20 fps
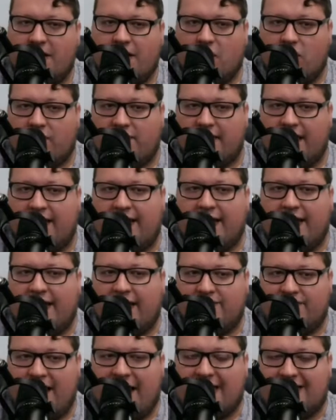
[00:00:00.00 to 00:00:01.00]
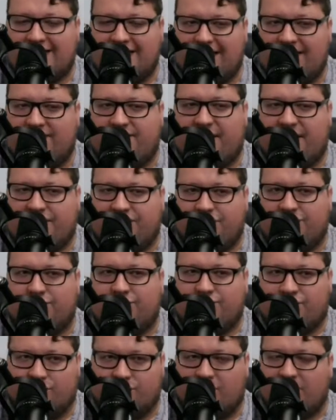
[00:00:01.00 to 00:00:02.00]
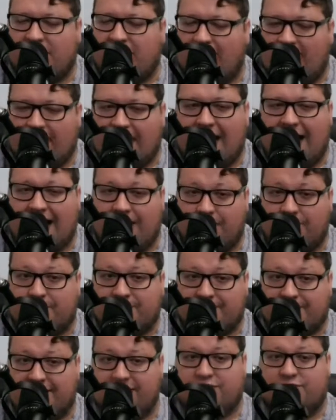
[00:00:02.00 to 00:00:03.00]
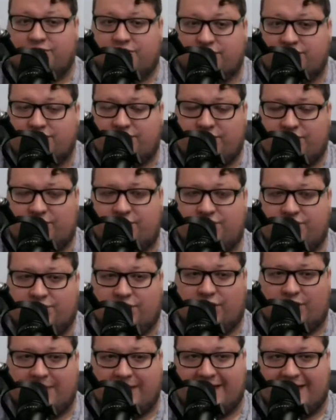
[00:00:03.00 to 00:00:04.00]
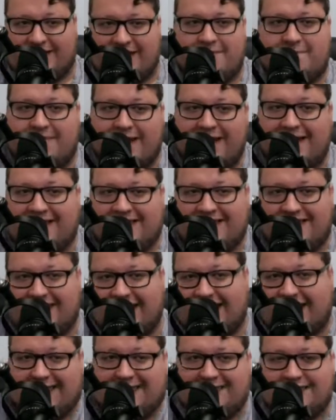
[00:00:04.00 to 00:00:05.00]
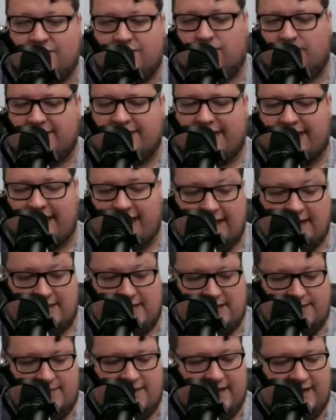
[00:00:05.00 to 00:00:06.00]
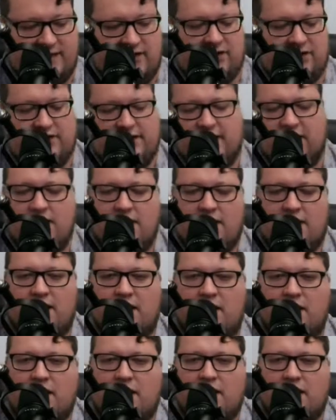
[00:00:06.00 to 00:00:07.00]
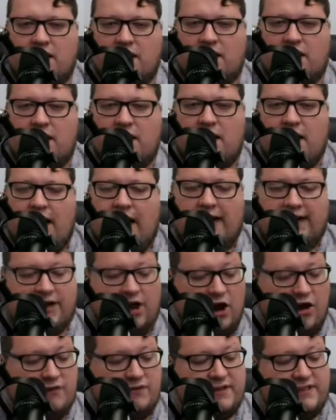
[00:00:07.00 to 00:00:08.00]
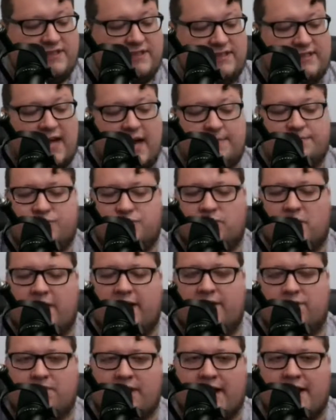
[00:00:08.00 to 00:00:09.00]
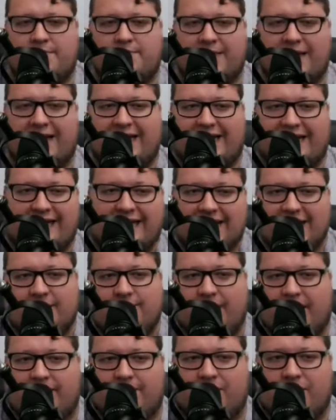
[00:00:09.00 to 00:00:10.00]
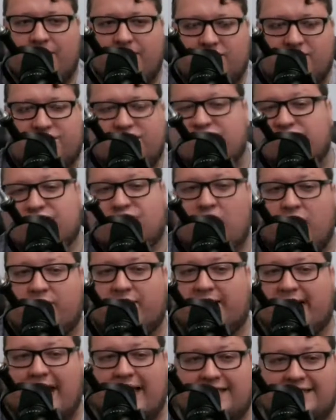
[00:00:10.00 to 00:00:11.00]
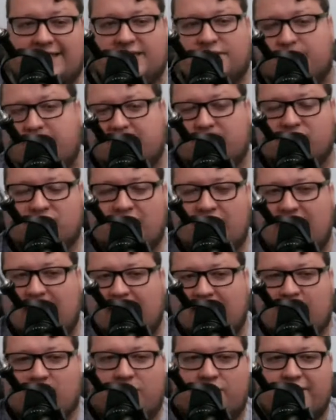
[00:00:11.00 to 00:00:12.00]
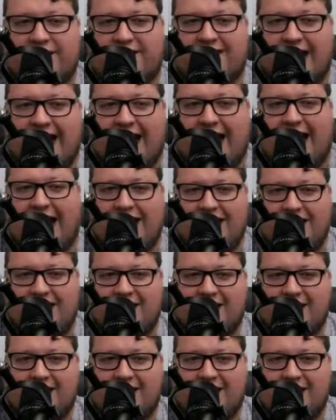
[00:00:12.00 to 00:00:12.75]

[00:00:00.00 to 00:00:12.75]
or they can get vaccinated if they choose to, and a lot of higher percentage choose to do so because that makes sense. Once again, I talked about that earlier. And COVID stops running rampant and killing people. There's just COVID cases, but there's not a lot of COVID death.